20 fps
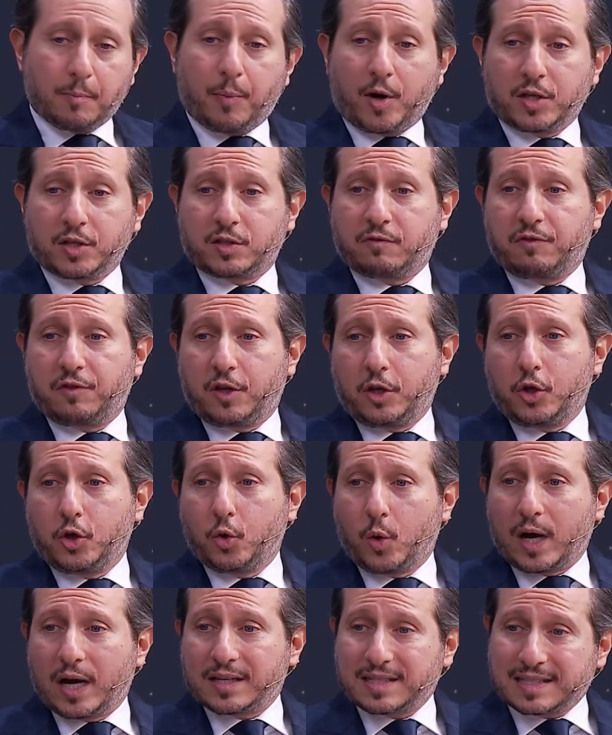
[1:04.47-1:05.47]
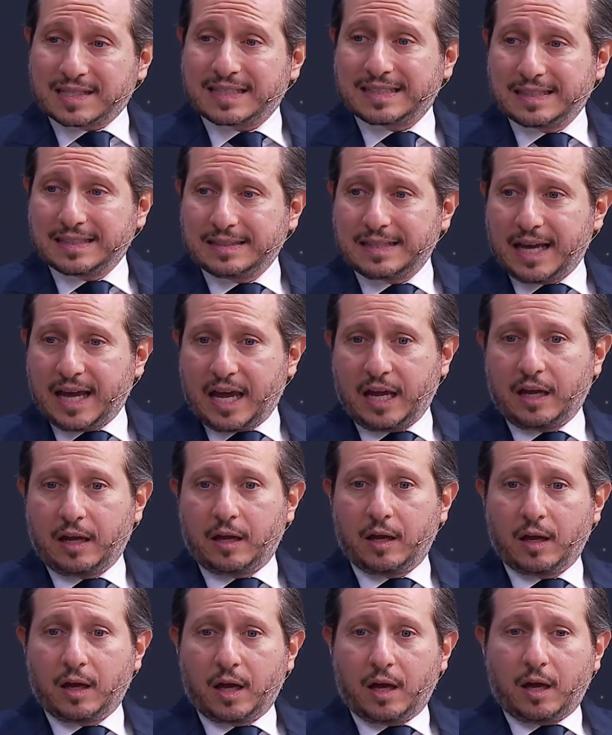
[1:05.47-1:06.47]
some parts of the US
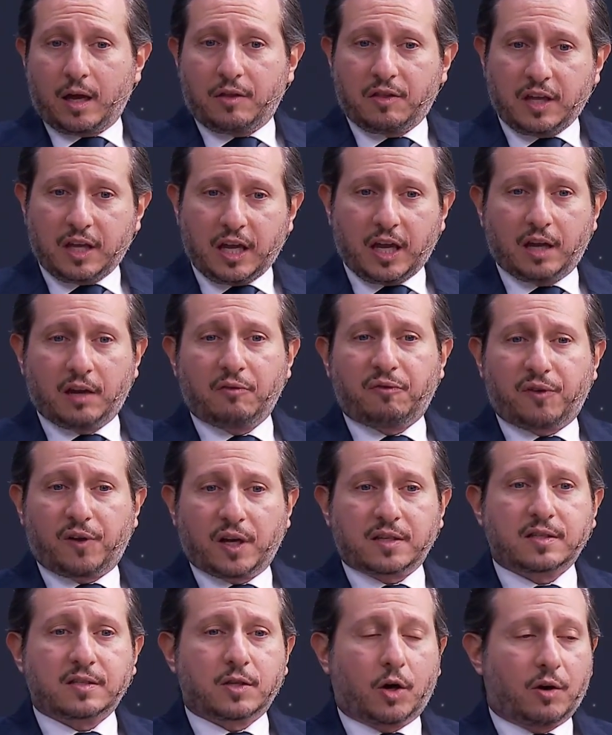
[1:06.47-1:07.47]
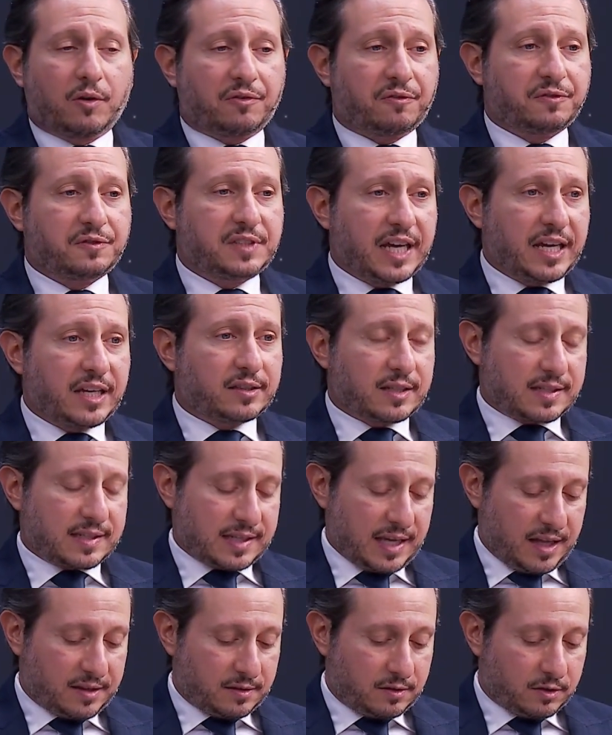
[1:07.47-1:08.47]
today, the influx of data
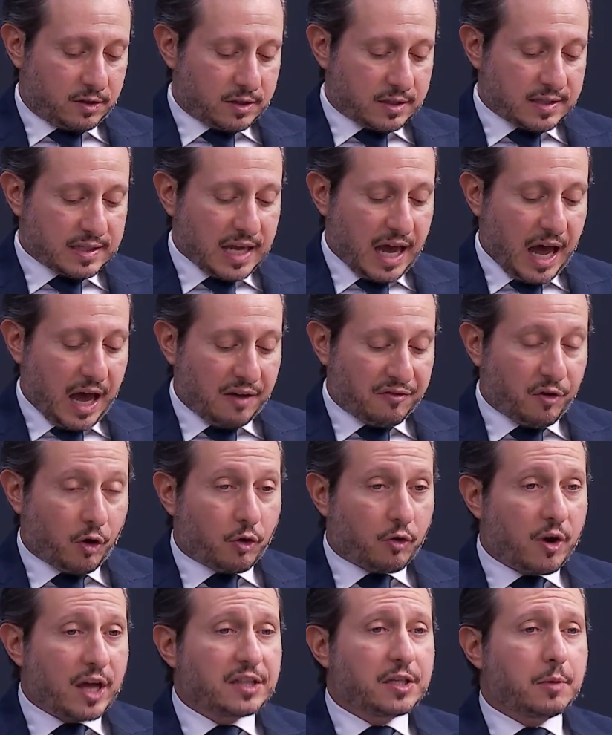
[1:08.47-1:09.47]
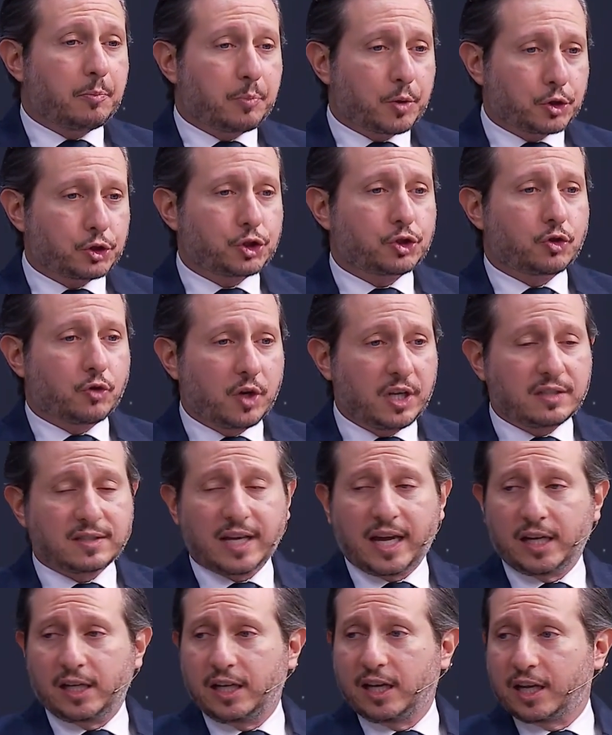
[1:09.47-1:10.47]
centers have already pushed
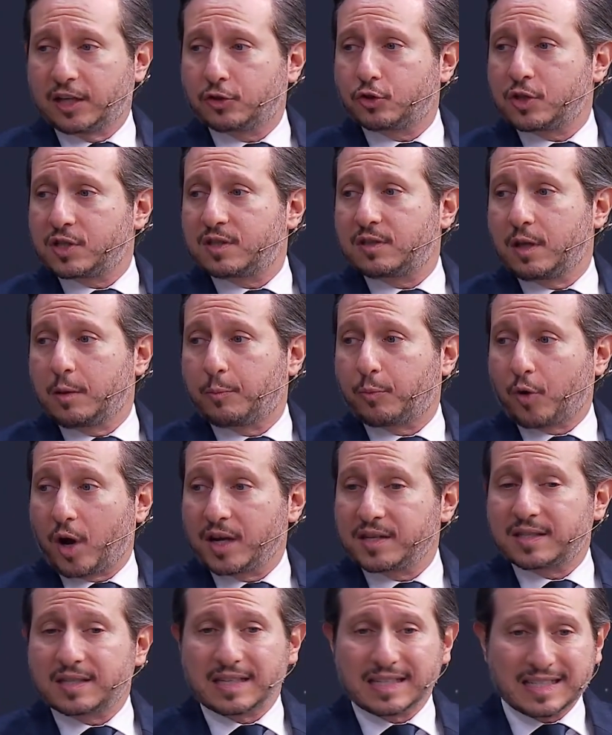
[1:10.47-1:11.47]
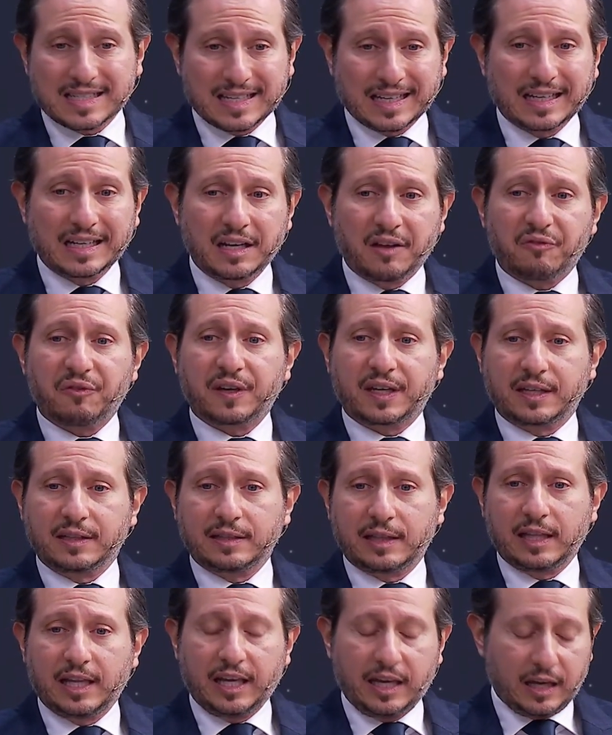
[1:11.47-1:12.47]
retail electricity prices
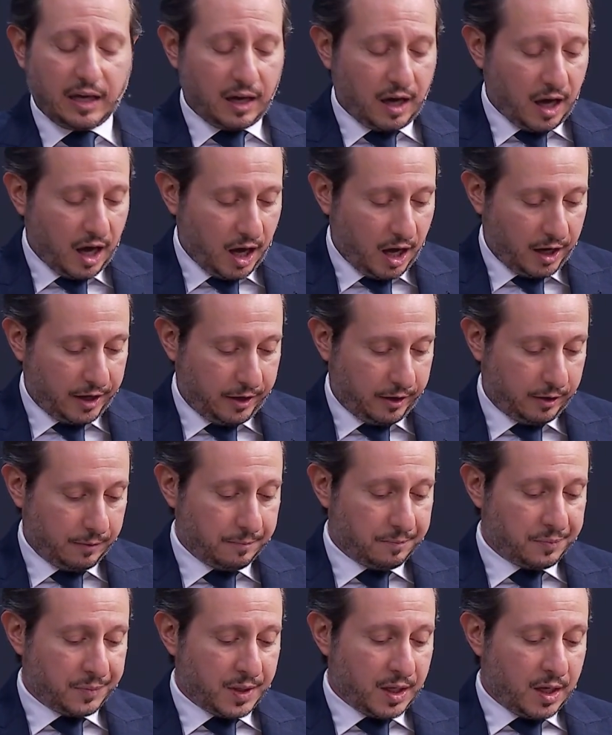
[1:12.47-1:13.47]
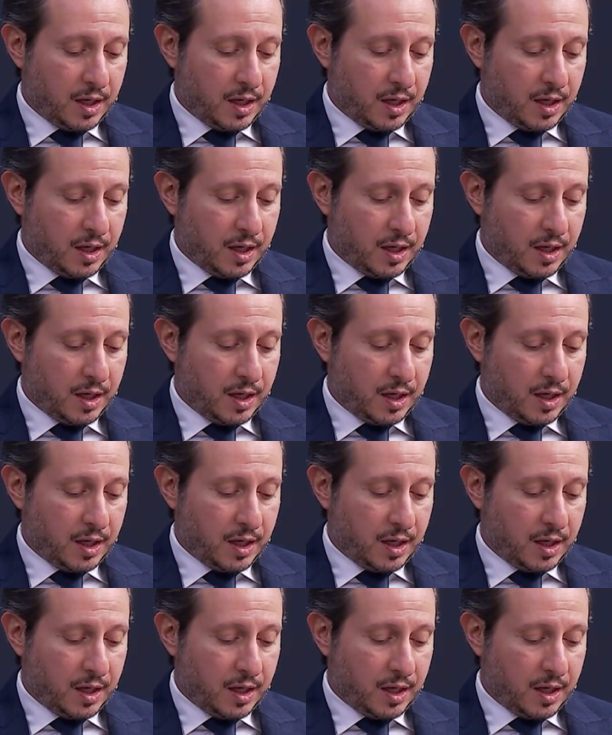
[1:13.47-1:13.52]
significantly higher.